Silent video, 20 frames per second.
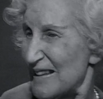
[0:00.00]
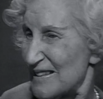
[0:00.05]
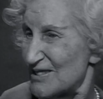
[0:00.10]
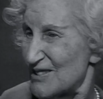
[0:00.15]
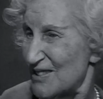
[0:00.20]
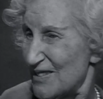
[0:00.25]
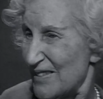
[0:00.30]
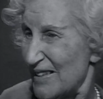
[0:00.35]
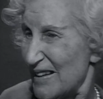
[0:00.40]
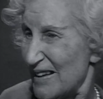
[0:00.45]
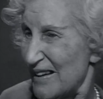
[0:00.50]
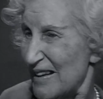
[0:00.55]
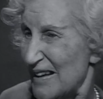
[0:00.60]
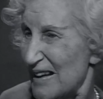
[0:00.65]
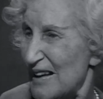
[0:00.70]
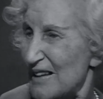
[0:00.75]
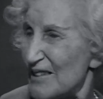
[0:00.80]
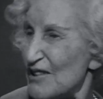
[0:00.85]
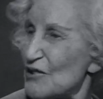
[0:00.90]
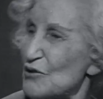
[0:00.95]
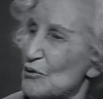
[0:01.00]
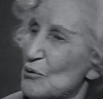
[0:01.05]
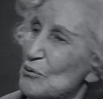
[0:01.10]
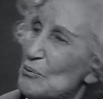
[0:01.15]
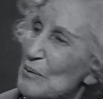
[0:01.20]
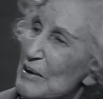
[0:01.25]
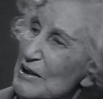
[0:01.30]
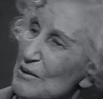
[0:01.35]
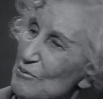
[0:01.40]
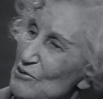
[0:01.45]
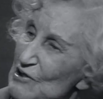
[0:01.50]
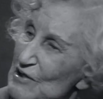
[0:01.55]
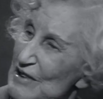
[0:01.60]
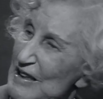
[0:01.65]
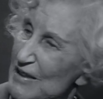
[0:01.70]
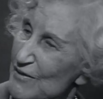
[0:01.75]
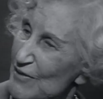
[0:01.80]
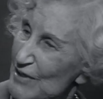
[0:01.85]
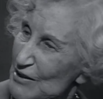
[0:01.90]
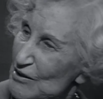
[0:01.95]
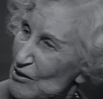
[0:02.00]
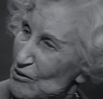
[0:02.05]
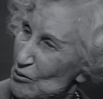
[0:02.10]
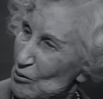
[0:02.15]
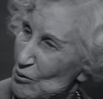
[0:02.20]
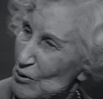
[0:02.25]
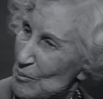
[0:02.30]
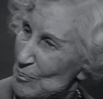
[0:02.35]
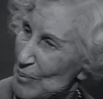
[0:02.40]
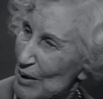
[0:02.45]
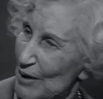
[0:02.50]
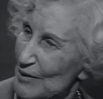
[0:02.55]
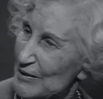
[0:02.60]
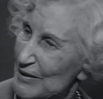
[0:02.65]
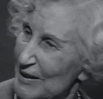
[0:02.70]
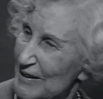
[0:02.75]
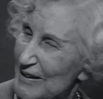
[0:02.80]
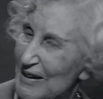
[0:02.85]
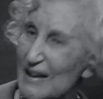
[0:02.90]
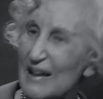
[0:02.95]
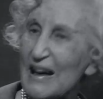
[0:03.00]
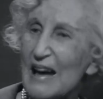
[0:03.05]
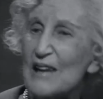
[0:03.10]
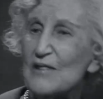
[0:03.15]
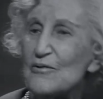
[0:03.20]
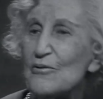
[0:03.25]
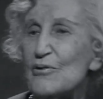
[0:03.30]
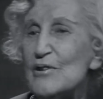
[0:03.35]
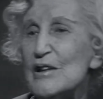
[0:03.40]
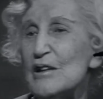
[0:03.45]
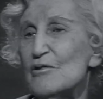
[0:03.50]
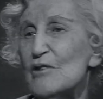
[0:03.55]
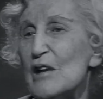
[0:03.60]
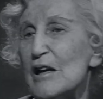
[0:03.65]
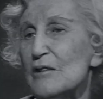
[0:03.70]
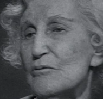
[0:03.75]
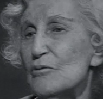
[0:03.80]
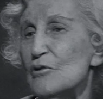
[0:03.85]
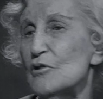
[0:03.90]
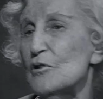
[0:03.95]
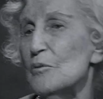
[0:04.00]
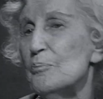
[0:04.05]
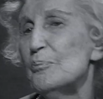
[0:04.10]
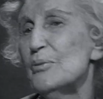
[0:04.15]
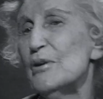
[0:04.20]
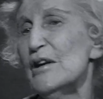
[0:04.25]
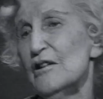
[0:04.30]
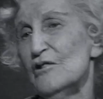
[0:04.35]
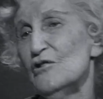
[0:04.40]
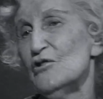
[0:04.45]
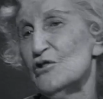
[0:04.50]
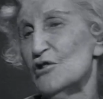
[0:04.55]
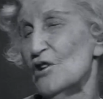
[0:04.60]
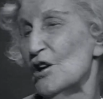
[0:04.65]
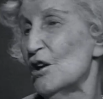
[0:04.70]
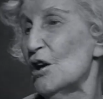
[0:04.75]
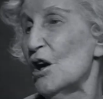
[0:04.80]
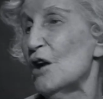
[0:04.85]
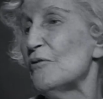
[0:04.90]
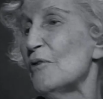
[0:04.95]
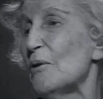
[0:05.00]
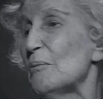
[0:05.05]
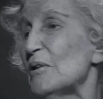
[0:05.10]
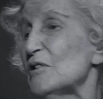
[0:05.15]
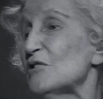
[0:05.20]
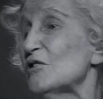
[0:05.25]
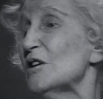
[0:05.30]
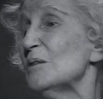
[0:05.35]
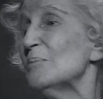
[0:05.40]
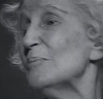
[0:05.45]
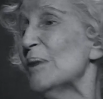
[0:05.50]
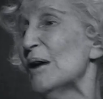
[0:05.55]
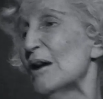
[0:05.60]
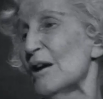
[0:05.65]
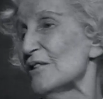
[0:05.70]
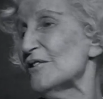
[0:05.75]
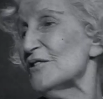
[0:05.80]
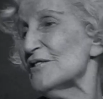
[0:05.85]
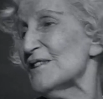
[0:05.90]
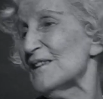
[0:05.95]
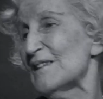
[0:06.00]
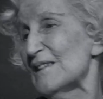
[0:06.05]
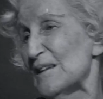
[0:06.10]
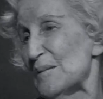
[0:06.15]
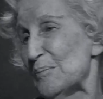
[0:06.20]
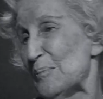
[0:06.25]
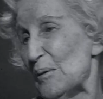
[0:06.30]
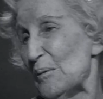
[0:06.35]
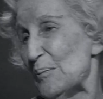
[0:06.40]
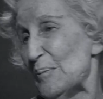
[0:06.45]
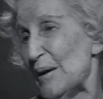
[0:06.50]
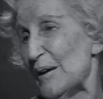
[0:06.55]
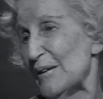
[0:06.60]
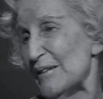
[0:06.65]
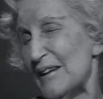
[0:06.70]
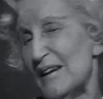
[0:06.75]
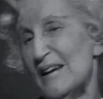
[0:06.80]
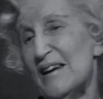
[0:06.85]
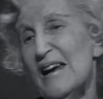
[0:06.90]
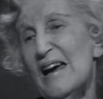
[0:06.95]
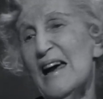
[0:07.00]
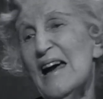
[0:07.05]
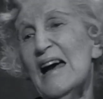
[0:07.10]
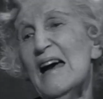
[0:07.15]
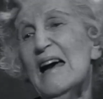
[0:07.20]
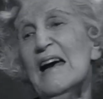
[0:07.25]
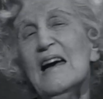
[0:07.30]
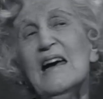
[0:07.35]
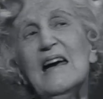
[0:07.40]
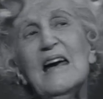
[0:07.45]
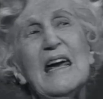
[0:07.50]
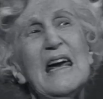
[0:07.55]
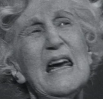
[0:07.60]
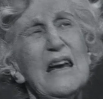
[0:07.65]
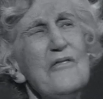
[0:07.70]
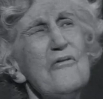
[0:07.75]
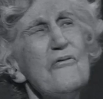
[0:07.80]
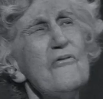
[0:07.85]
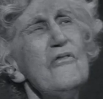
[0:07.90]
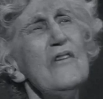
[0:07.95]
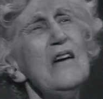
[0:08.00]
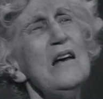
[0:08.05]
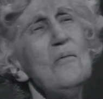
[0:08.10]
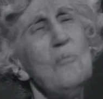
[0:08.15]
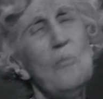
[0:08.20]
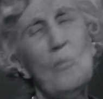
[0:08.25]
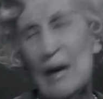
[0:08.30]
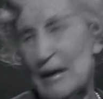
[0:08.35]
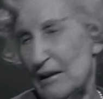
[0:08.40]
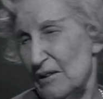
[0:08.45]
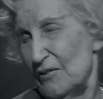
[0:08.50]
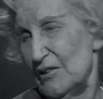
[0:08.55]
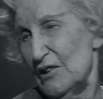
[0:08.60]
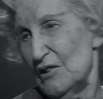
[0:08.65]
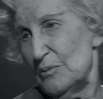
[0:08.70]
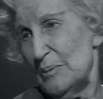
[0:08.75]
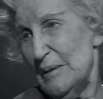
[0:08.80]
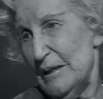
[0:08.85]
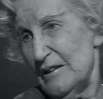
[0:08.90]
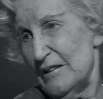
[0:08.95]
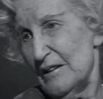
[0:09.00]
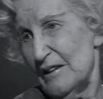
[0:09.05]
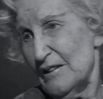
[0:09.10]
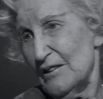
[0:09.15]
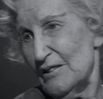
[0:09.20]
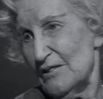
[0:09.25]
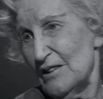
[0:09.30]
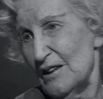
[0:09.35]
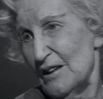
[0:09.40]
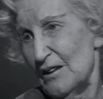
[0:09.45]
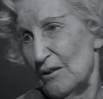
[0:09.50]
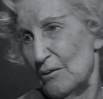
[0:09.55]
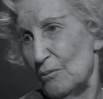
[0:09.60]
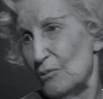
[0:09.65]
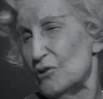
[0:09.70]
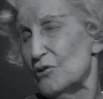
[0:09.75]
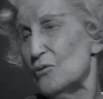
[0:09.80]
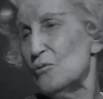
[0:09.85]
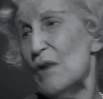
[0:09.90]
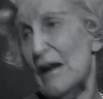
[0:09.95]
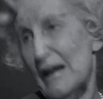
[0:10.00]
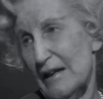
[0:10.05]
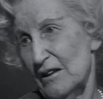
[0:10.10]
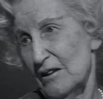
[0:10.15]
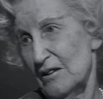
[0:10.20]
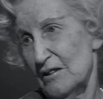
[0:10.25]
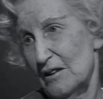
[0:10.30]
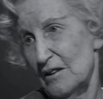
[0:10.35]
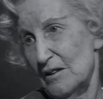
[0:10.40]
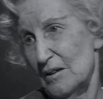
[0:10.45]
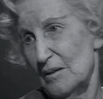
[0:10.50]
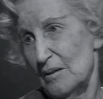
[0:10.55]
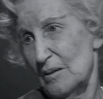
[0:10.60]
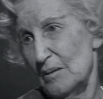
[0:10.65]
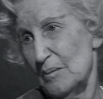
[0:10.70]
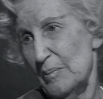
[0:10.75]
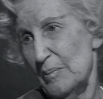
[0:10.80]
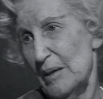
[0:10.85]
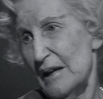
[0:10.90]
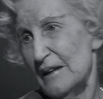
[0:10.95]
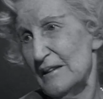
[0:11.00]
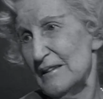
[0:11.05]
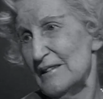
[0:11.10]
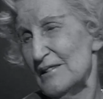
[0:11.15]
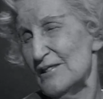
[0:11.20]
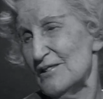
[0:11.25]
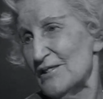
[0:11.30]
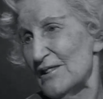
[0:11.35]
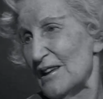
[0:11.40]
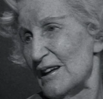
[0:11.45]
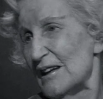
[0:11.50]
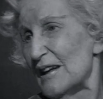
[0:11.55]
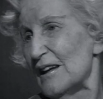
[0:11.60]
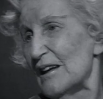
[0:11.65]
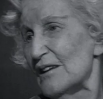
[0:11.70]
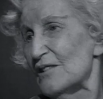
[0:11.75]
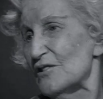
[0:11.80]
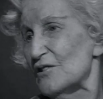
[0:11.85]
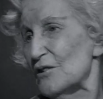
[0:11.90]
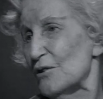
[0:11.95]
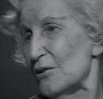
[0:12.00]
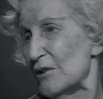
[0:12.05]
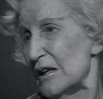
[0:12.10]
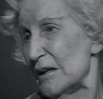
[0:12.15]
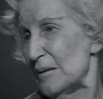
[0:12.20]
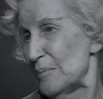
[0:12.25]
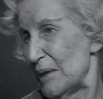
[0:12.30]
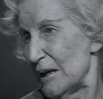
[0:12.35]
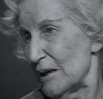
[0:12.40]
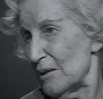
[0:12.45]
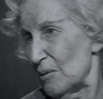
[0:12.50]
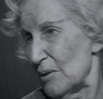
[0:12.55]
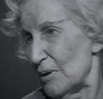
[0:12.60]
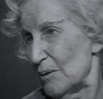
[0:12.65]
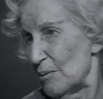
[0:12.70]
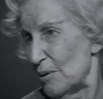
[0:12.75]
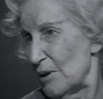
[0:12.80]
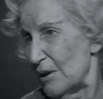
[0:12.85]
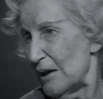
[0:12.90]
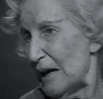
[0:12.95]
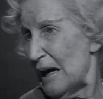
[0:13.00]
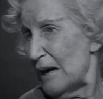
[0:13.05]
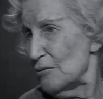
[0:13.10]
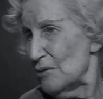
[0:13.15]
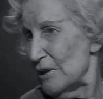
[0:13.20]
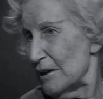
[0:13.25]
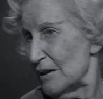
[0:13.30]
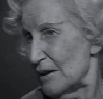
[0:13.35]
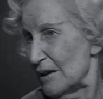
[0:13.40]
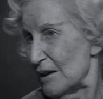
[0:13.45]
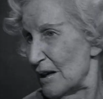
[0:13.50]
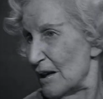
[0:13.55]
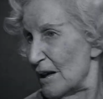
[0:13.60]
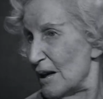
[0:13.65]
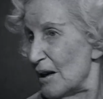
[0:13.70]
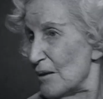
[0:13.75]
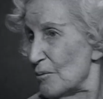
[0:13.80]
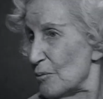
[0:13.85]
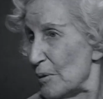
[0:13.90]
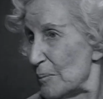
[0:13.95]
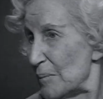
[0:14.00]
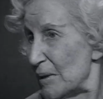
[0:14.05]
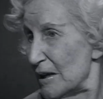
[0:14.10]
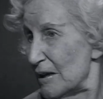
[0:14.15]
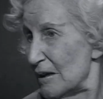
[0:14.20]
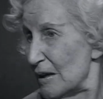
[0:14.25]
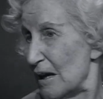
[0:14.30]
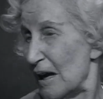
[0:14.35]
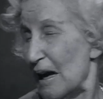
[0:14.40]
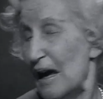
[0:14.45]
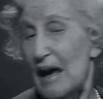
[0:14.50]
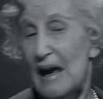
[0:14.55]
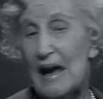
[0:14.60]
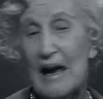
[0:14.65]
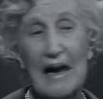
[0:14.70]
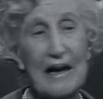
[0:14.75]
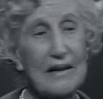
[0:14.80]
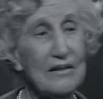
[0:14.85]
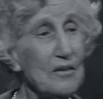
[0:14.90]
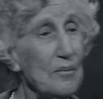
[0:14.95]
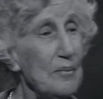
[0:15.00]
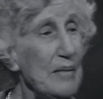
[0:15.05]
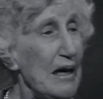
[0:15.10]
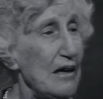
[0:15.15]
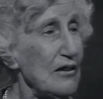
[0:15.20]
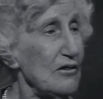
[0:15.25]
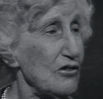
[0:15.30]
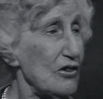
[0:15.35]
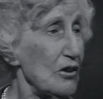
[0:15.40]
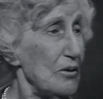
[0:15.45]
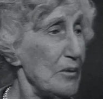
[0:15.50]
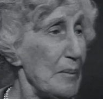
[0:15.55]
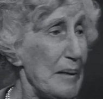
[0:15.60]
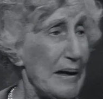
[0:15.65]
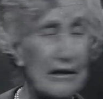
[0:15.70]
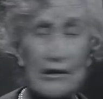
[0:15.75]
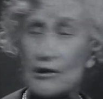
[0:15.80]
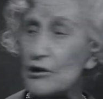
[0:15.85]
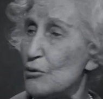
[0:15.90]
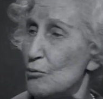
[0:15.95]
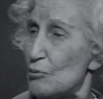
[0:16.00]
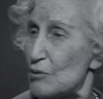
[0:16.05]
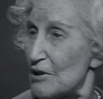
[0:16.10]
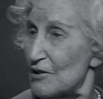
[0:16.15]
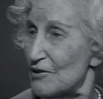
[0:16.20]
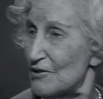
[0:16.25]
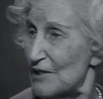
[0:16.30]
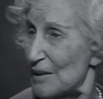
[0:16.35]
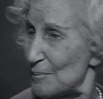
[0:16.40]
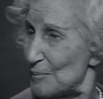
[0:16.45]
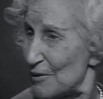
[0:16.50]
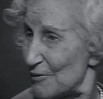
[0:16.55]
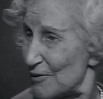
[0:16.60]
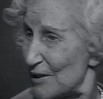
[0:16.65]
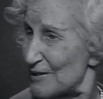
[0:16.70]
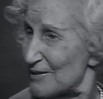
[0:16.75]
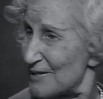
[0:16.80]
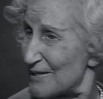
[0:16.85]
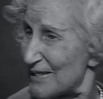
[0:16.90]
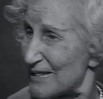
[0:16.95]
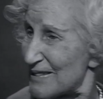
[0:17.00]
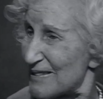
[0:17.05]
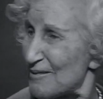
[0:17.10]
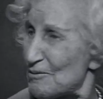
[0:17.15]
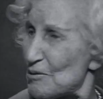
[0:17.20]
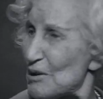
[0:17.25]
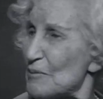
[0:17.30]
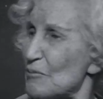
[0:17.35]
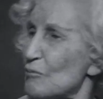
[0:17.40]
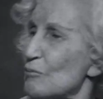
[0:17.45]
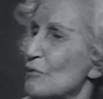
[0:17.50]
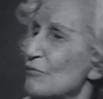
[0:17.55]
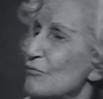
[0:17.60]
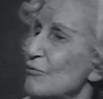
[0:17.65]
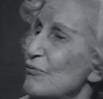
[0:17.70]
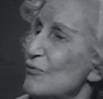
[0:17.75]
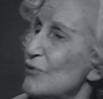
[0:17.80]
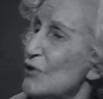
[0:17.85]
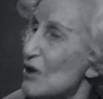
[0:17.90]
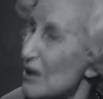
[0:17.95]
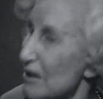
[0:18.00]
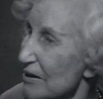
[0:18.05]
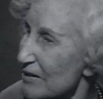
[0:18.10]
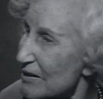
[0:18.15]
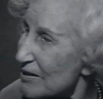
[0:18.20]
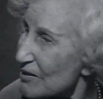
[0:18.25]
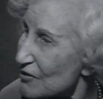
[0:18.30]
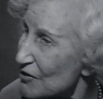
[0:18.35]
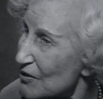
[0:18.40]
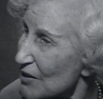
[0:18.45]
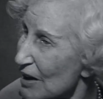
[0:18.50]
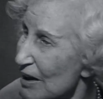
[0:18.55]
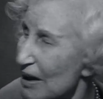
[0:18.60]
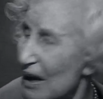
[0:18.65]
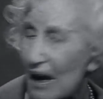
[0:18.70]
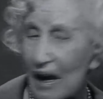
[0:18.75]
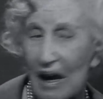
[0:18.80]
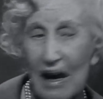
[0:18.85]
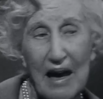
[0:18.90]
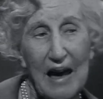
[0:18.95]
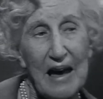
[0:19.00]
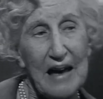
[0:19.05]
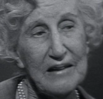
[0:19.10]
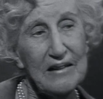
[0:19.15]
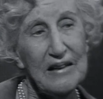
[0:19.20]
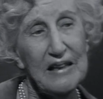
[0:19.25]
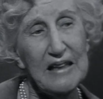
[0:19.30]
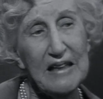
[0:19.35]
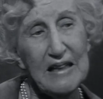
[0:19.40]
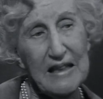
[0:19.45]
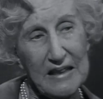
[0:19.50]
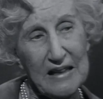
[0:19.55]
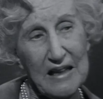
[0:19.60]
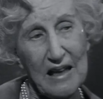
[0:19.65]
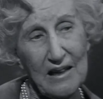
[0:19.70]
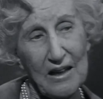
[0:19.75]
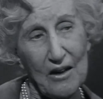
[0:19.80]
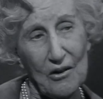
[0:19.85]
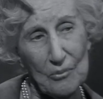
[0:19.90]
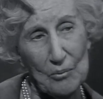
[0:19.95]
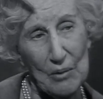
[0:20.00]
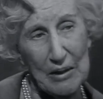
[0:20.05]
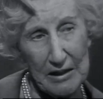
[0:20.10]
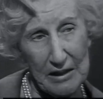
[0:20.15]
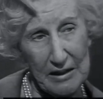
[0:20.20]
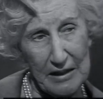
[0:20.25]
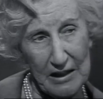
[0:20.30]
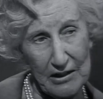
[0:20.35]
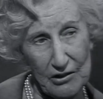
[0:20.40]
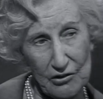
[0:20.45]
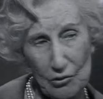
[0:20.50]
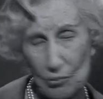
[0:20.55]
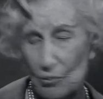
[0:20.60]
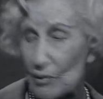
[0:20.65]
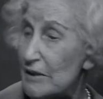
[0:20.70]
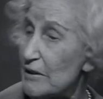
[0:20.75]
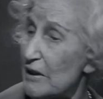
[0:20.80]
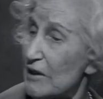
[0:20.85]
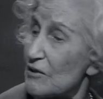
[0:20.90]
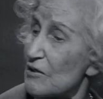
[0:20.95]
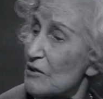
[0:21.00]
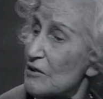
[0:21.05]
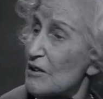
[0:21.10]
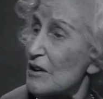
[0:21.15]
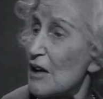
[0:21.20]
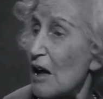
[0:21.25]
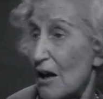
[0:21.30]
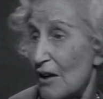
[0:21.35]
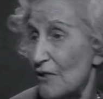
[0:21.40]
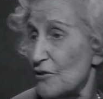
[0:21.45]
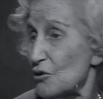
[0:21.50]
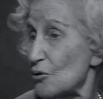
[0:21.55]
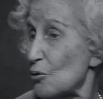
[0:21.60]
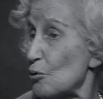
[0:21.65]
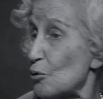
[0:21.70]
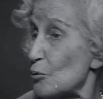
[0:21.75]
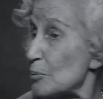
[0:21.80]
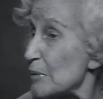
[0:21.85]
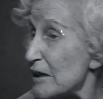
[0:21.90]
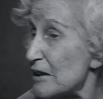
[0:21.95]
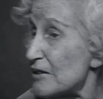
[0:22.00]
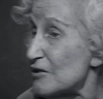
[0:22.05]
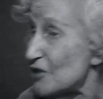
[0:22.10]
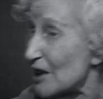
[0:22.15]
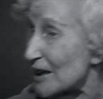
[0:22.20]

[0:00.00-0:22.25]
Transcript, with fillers: election there. This was when he was leaving the Tory party, and free trade was the bridge over which he passed to the Liberal Party. Every one of his meetings was wrecked by these screaming, howling women. And the, Man- the Mancunians, I believe that's the thing, that were, were furious. And he, on one occasion, when they'd last all been